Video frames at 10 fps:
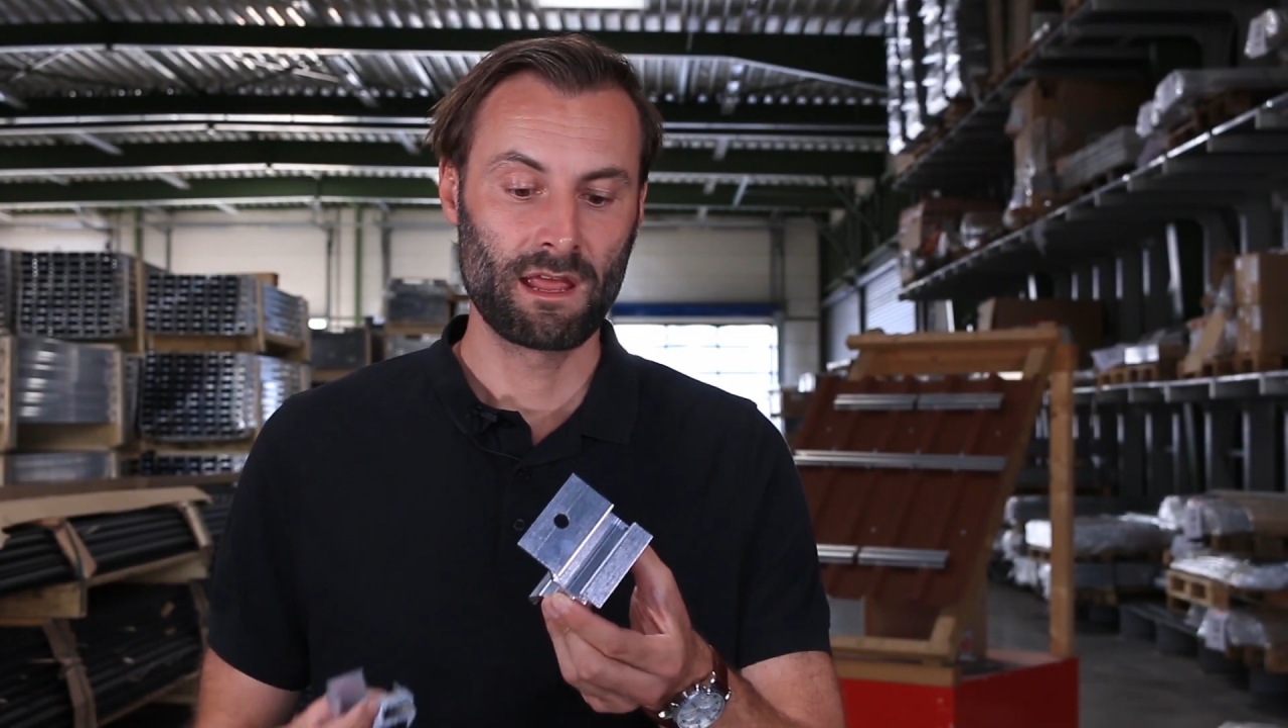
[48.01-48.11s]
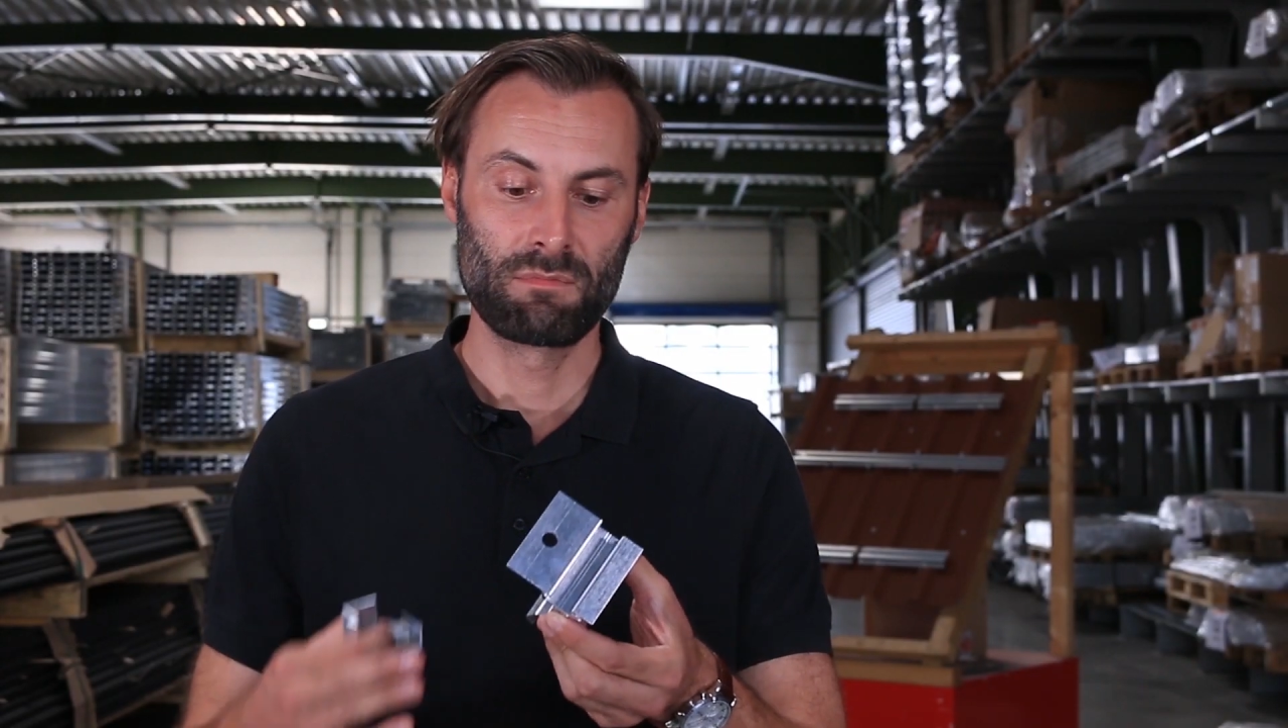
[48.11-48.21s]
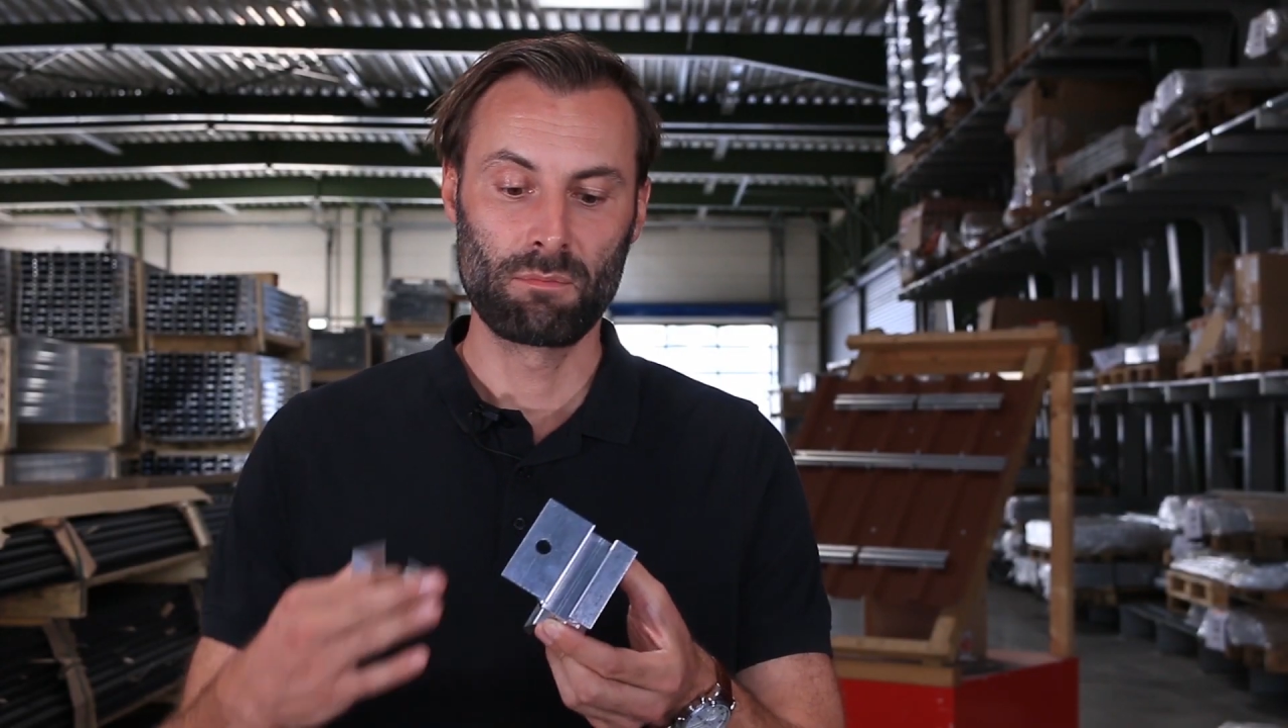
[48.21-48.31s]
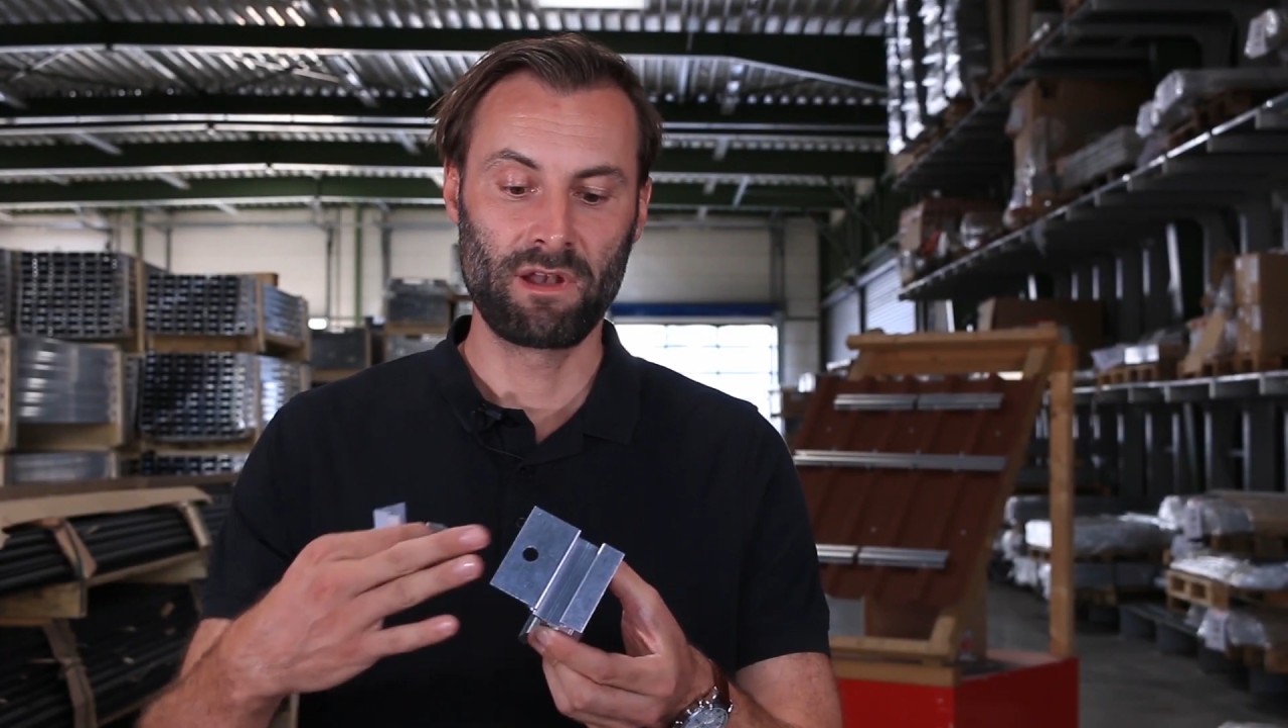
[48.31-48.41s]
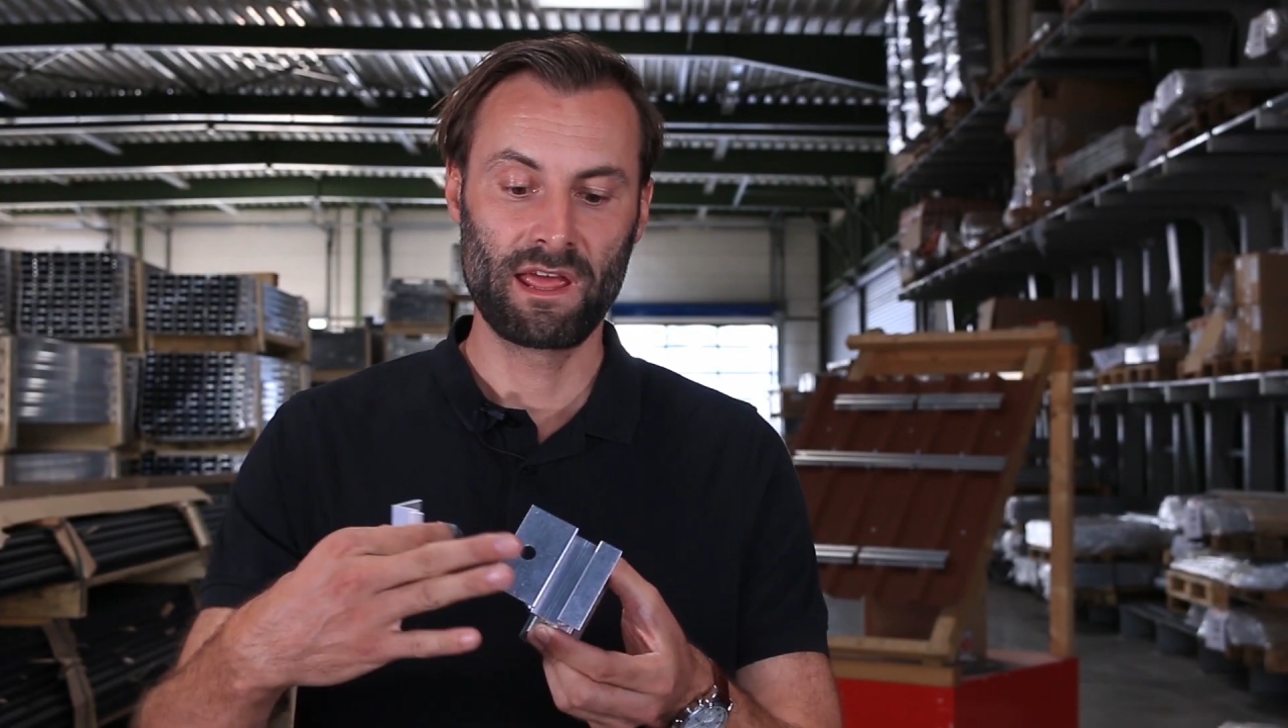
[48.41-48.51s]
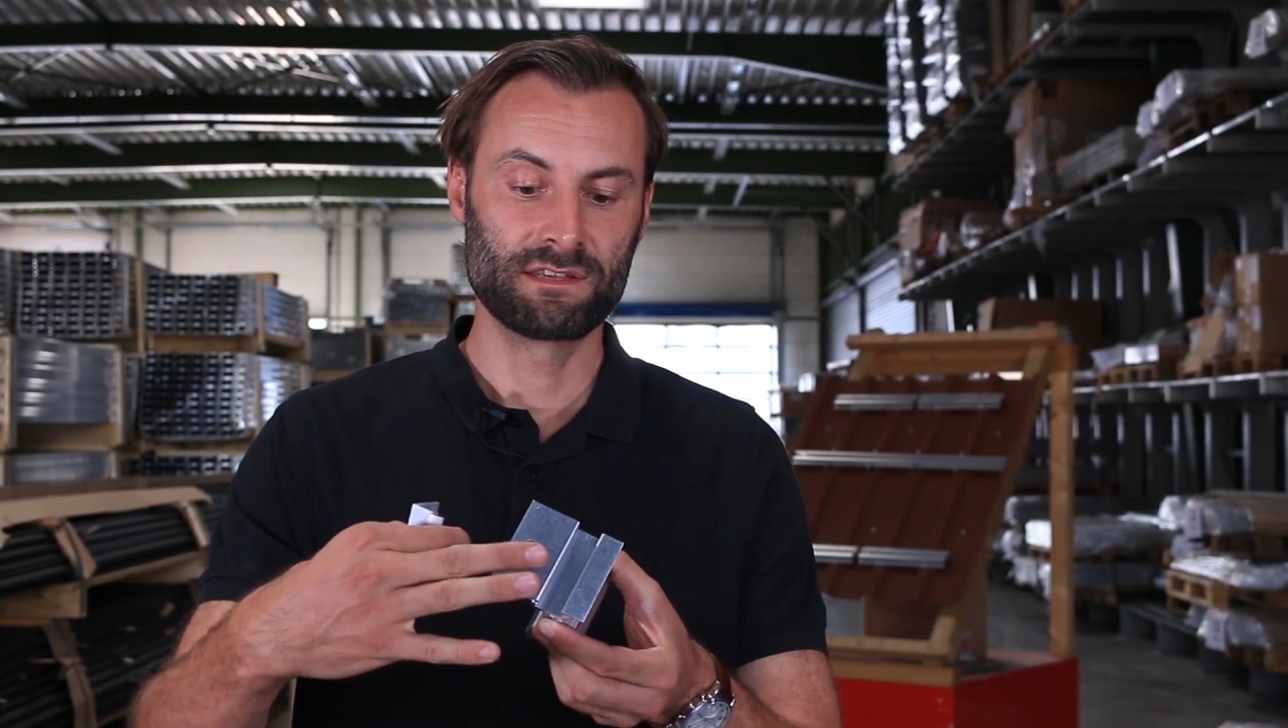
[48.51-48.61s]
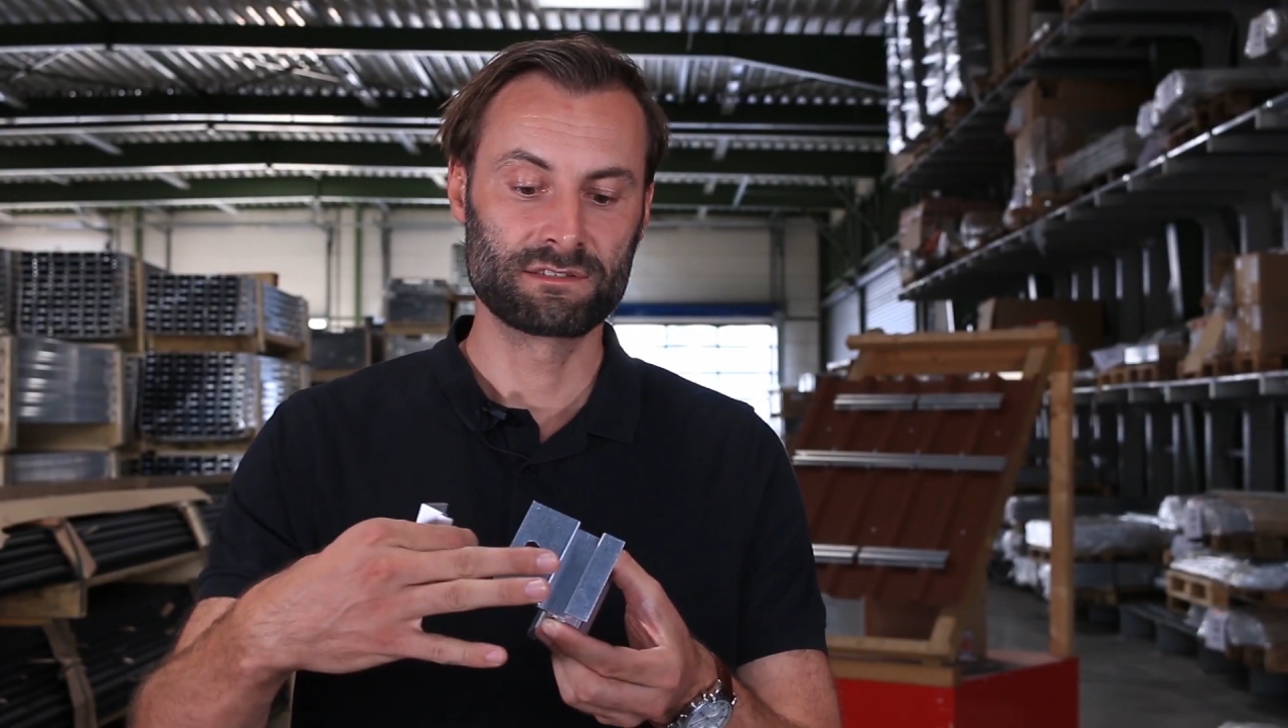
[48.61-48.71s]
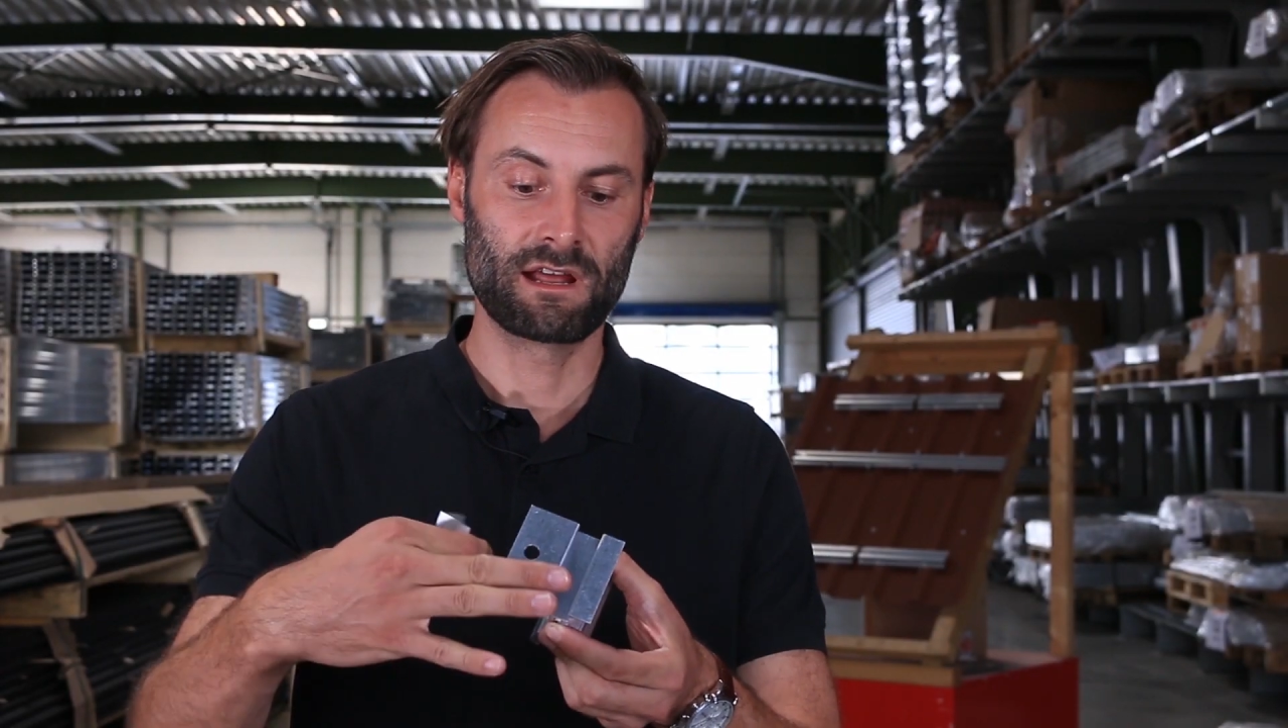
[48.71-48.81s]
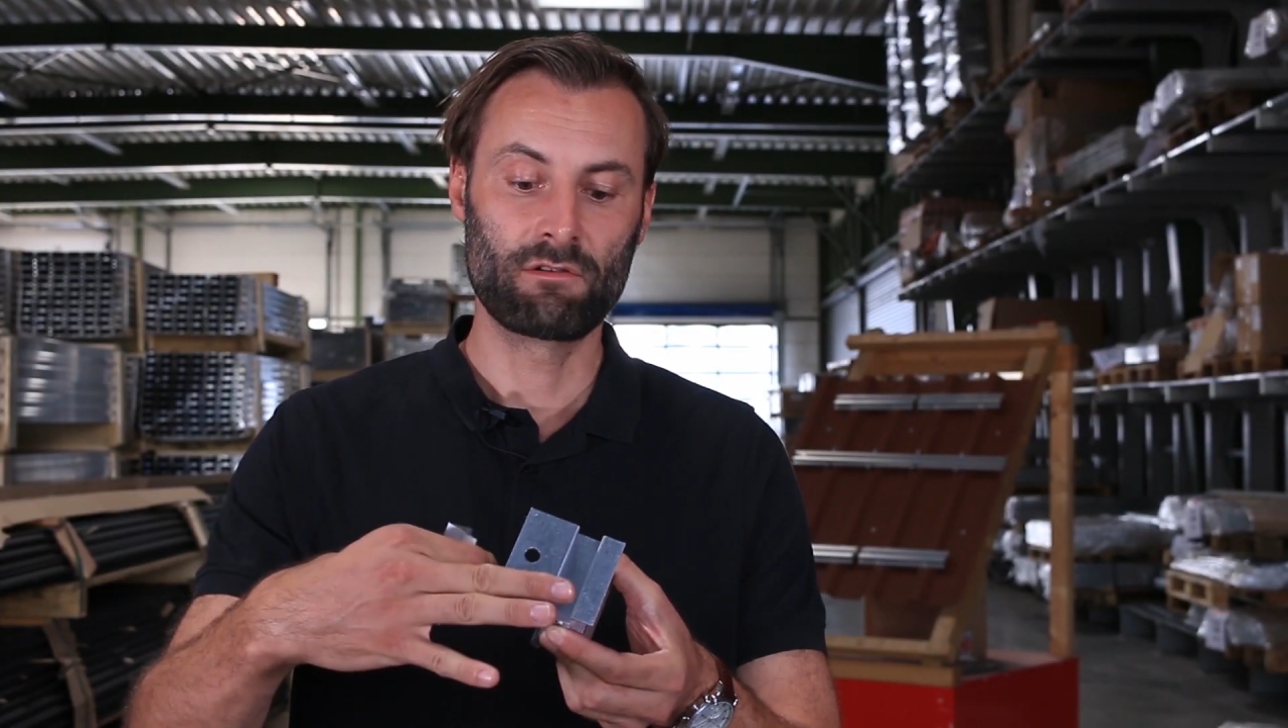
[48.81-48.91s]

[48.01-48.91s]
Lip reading: can be placed